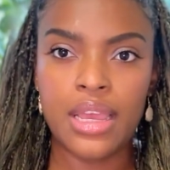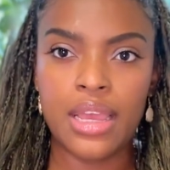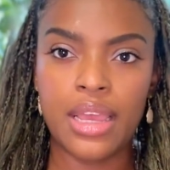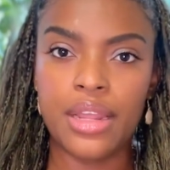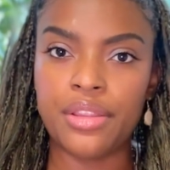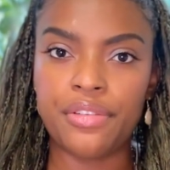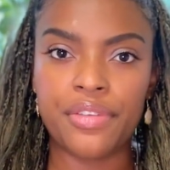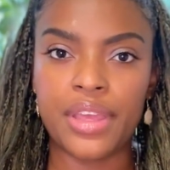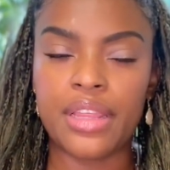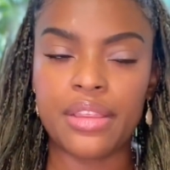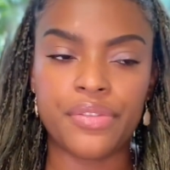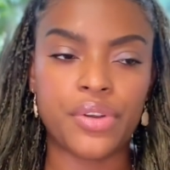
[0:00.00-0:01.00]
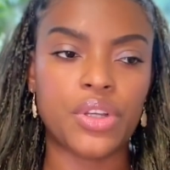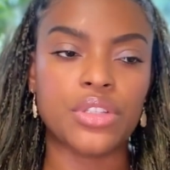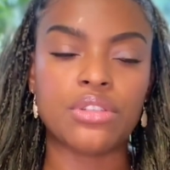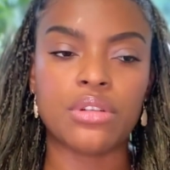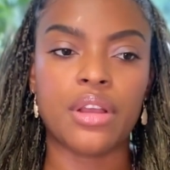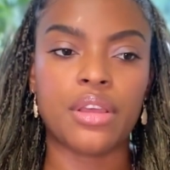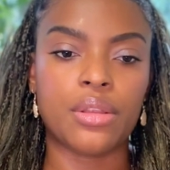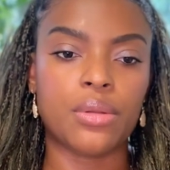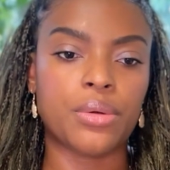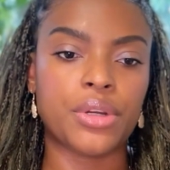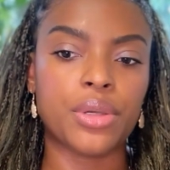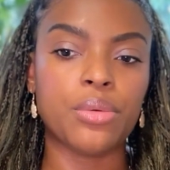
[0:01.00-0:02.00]
in the faith, if you're not strong in the
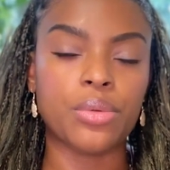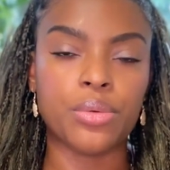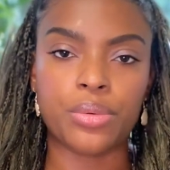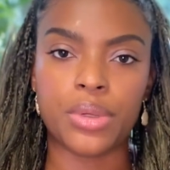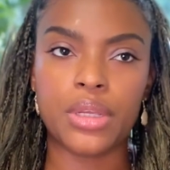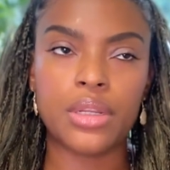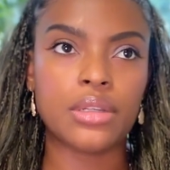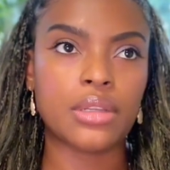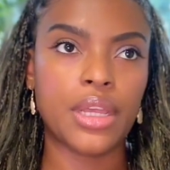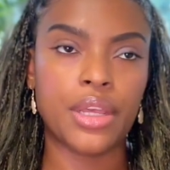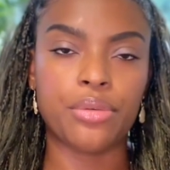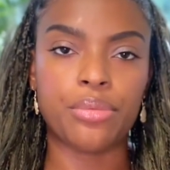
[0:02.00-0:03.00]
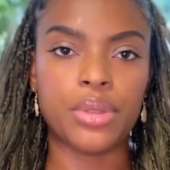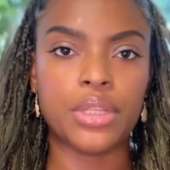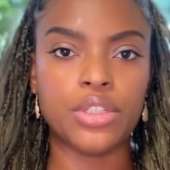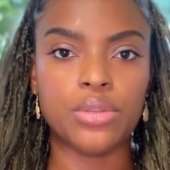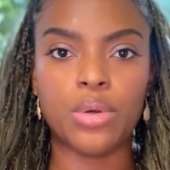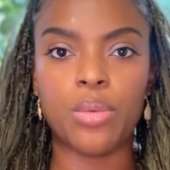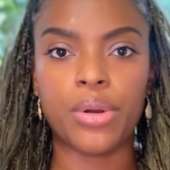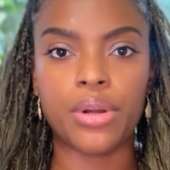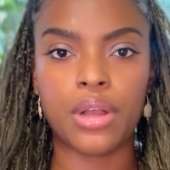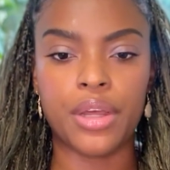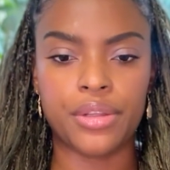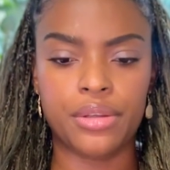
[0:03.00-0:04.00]
Lord, it will it can really do a
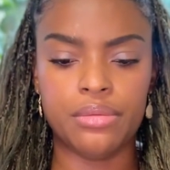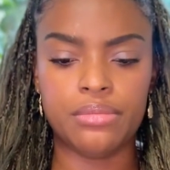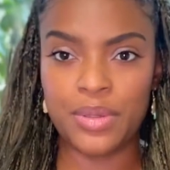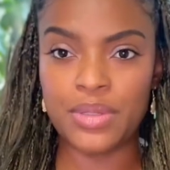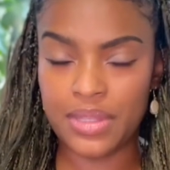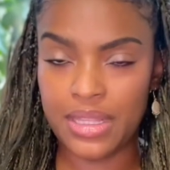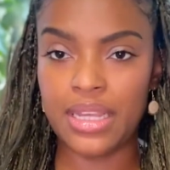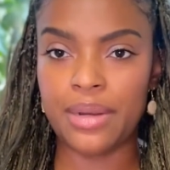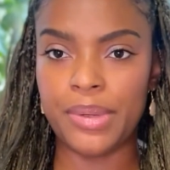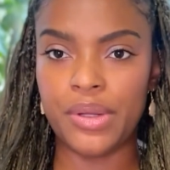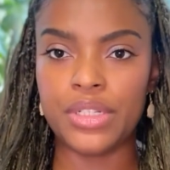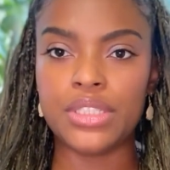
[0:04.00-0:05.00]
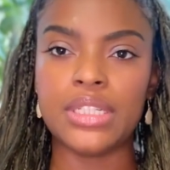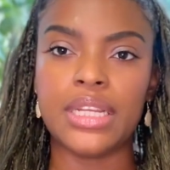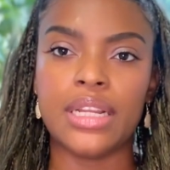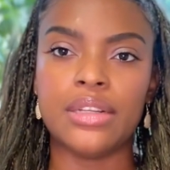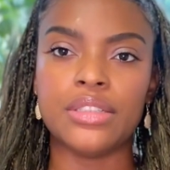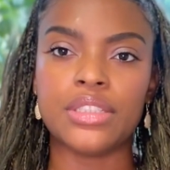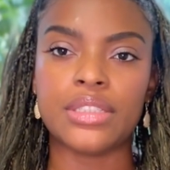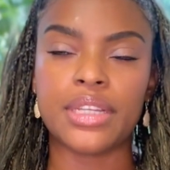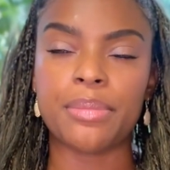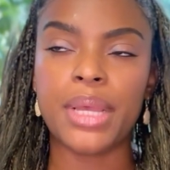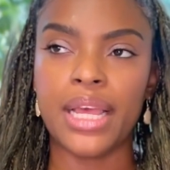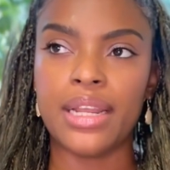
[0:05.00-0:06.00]
work on you. I was thinking about it today and I was just
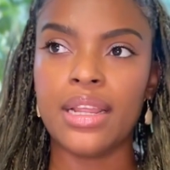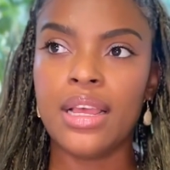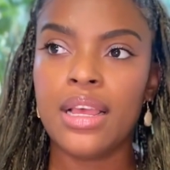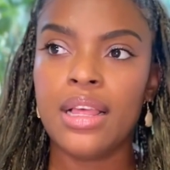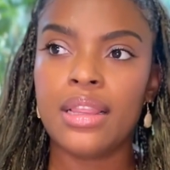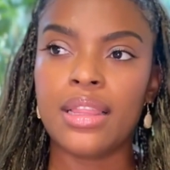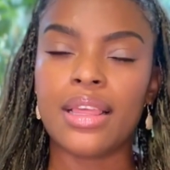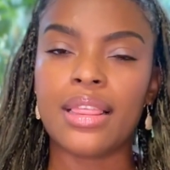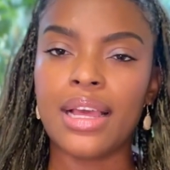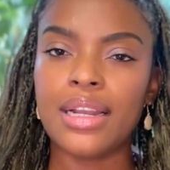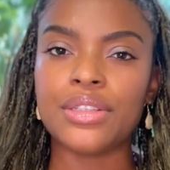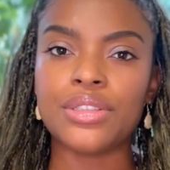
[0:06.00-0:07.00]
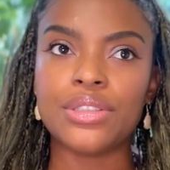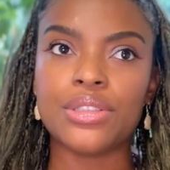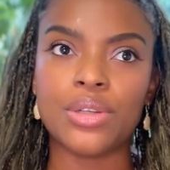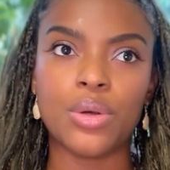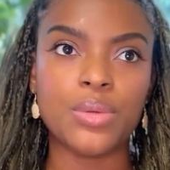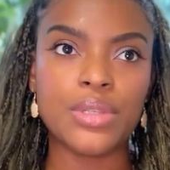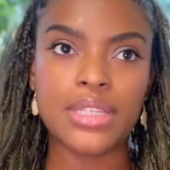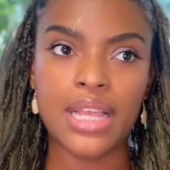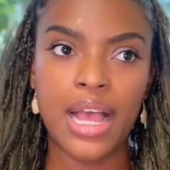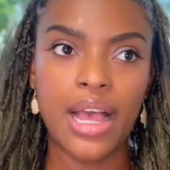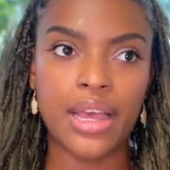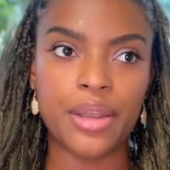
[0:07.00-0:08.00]
like, man, like that is so
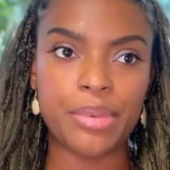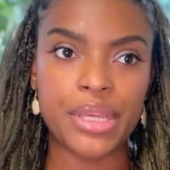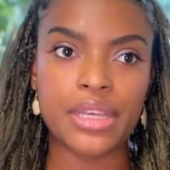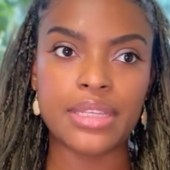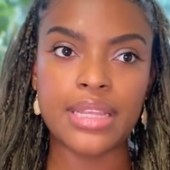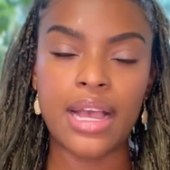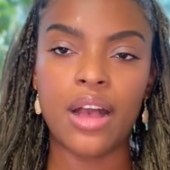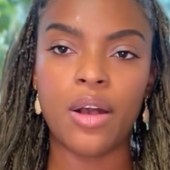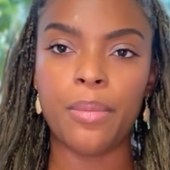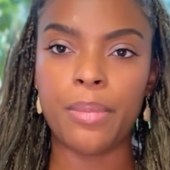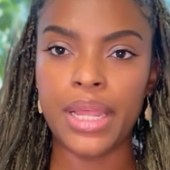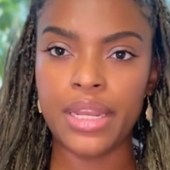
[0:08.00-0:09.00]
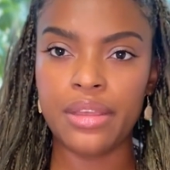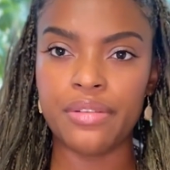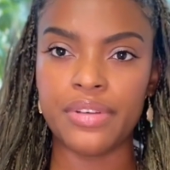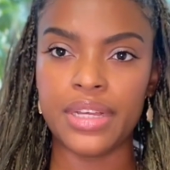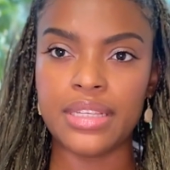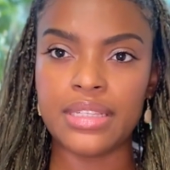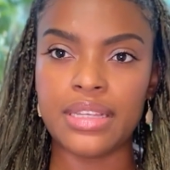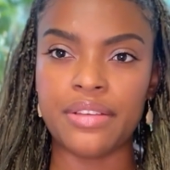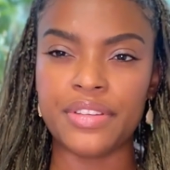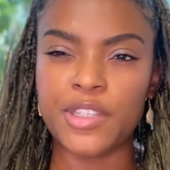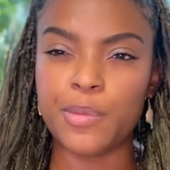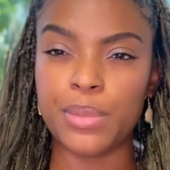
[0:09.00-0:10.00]
sad because how many of us have
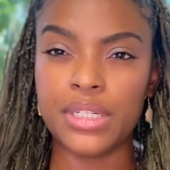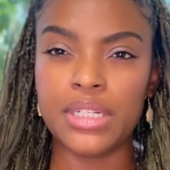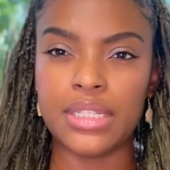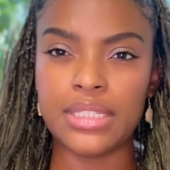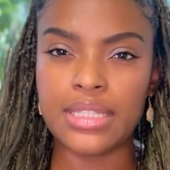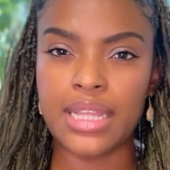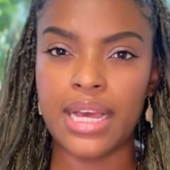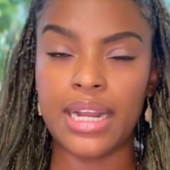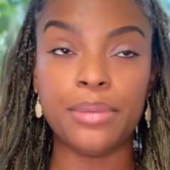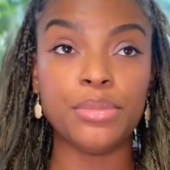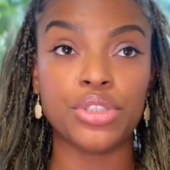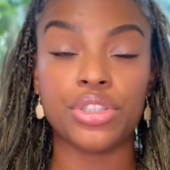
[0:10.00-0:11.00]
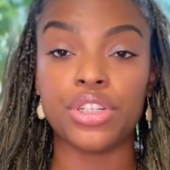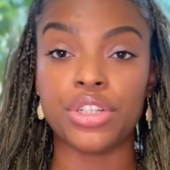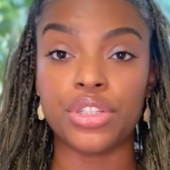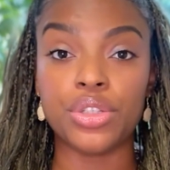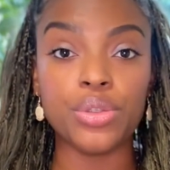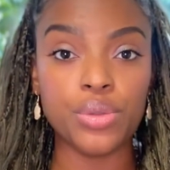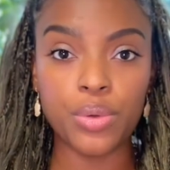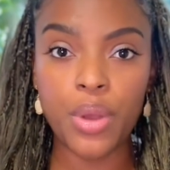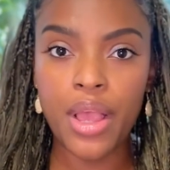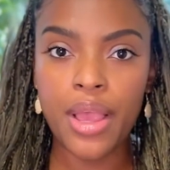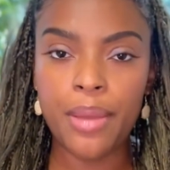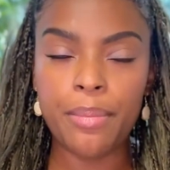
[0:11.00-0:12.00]
experienced that? I'm sure you
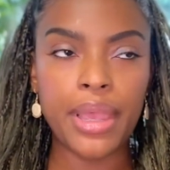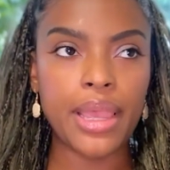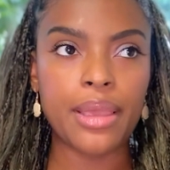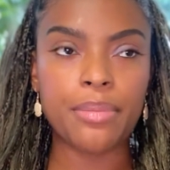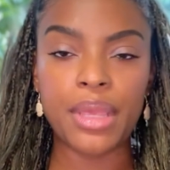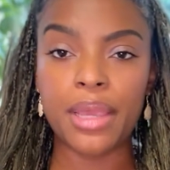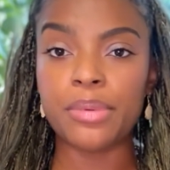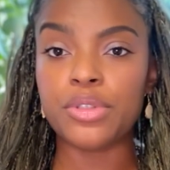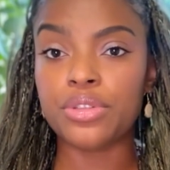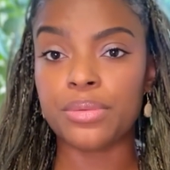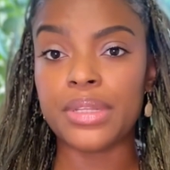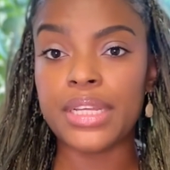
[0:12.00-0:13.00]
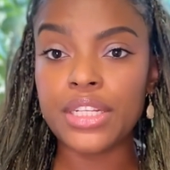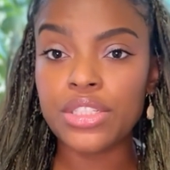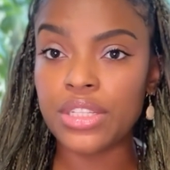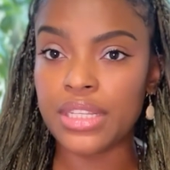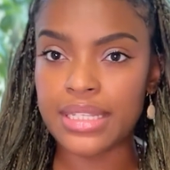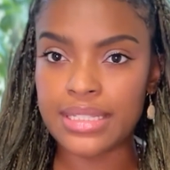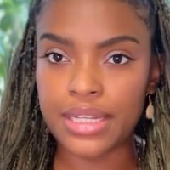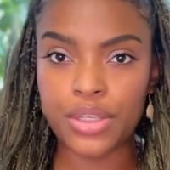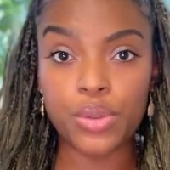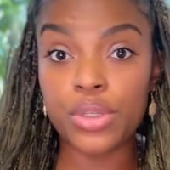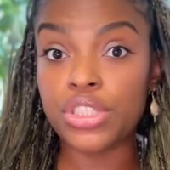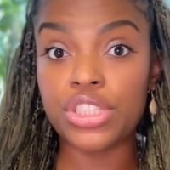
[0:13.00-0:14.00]
may be able to relate to this. Like
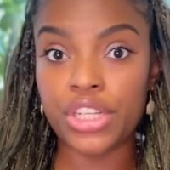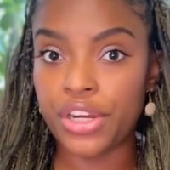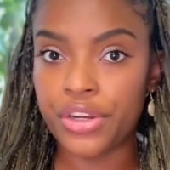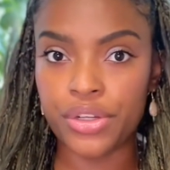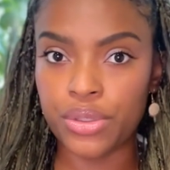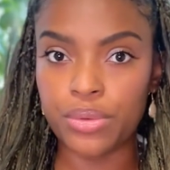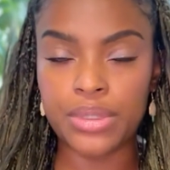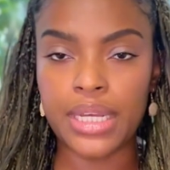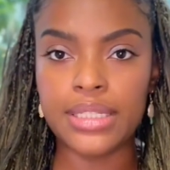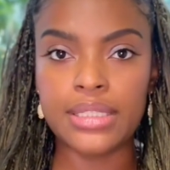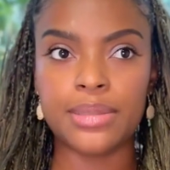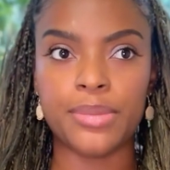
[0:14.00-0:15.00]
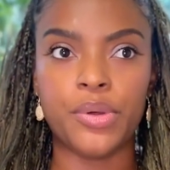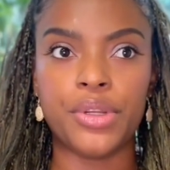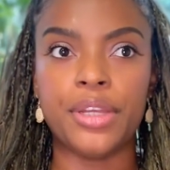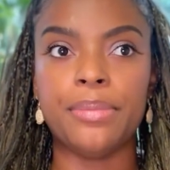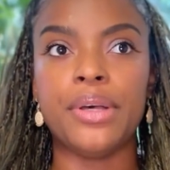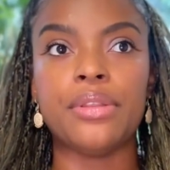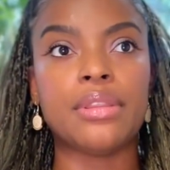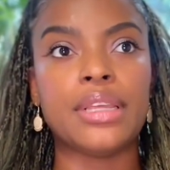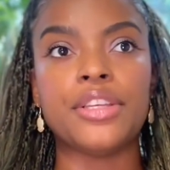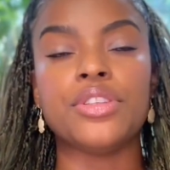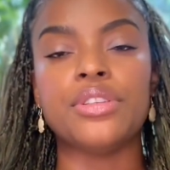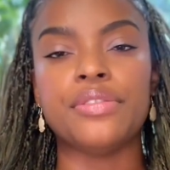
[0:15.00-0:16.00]
you could share your own testimony about
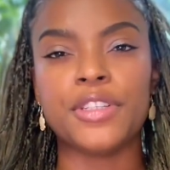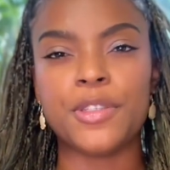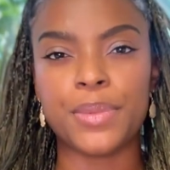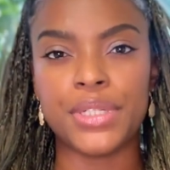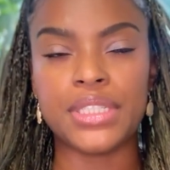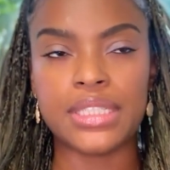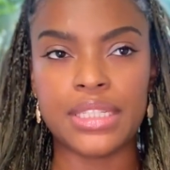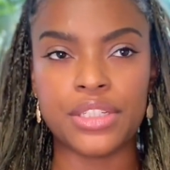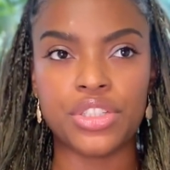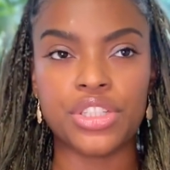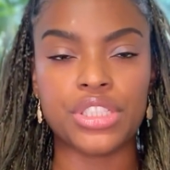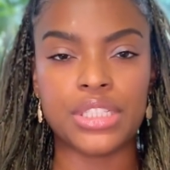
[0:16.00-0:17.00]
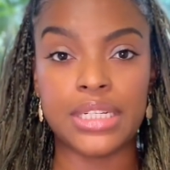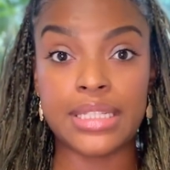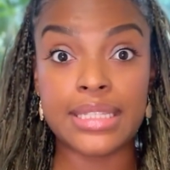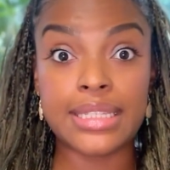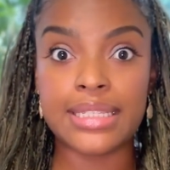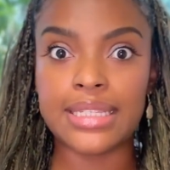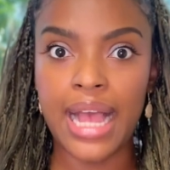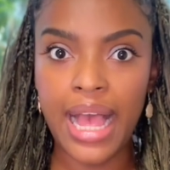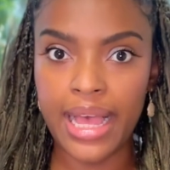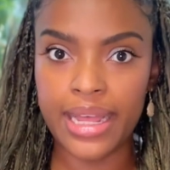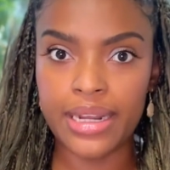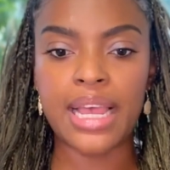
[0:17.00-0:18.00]
things you've experienced in the church and it's sad.